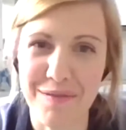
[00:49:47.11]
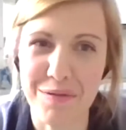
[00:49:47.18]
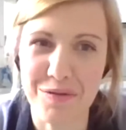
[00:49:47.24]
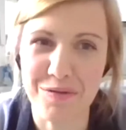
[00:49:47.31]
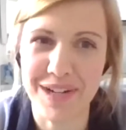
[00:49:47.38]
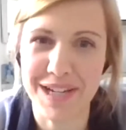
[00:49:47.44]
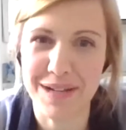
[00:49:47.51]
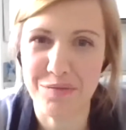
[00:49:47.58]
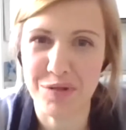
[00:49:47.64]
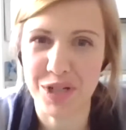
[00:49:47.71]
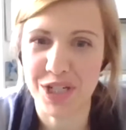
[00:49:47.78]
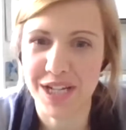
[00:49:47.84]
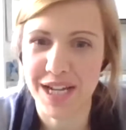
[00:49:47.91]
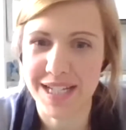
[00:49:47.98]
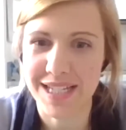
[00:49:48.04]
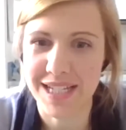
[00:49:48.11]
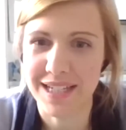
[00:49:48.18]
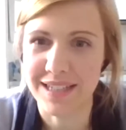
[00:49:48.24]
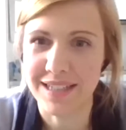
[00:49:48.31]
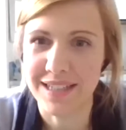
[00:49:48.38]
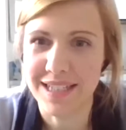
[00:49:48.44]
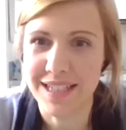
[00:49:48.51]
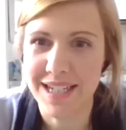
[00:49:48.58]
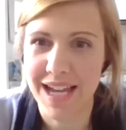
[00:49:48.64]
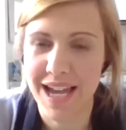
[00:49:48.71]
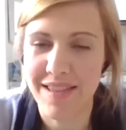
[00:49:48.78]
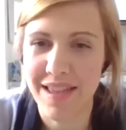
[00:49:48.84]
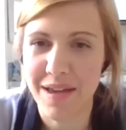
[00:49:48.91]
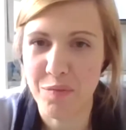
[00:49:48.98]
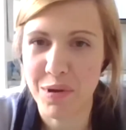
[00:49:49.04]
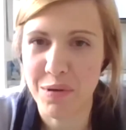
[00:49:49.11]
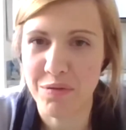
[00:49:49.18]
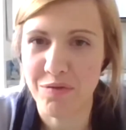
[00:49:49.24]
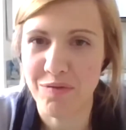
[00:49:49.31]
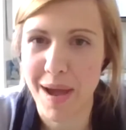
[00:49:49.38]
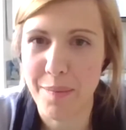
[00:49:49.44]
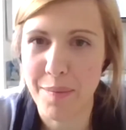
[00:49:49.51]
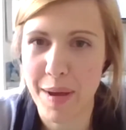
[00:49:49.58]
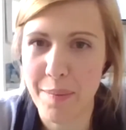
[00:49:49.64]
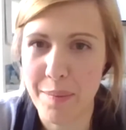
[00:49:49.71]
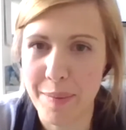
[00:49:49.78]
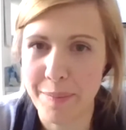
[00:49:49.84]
we would really appreciate it. And then we will wrap up.